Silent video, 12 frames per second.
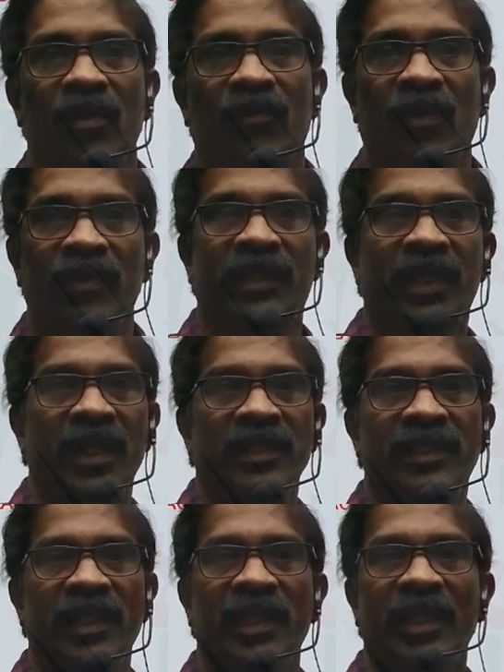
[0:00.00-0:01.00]
Professor and
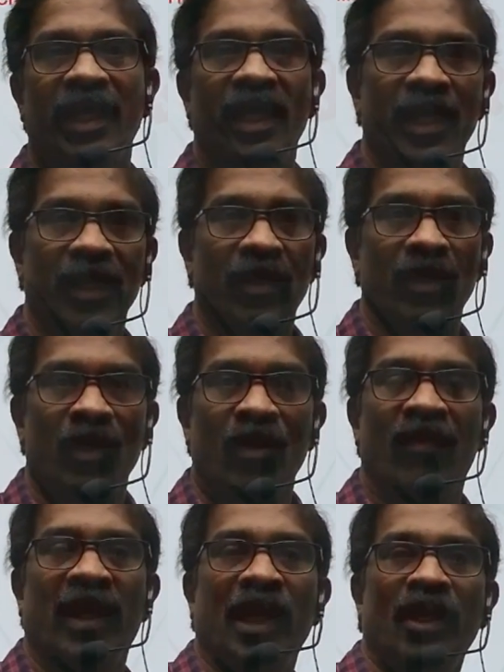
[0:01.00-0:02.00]
Dean,
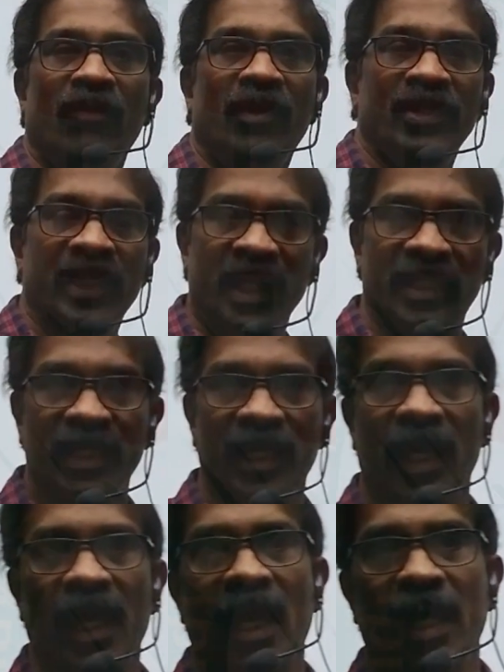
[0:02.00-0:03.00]
Faculty of Education
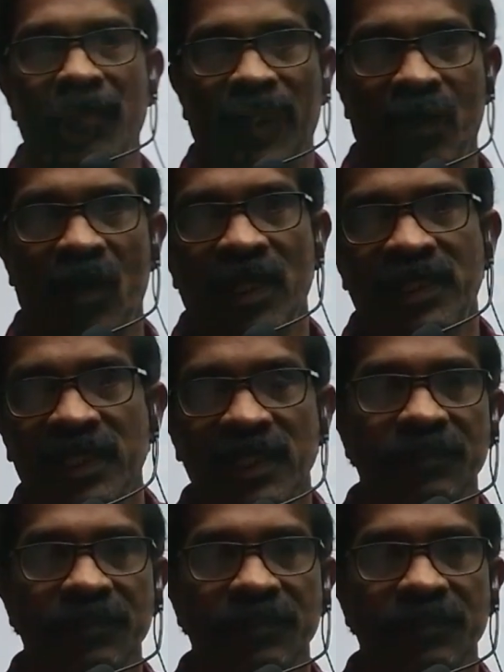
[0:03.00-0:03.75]
and Methodology.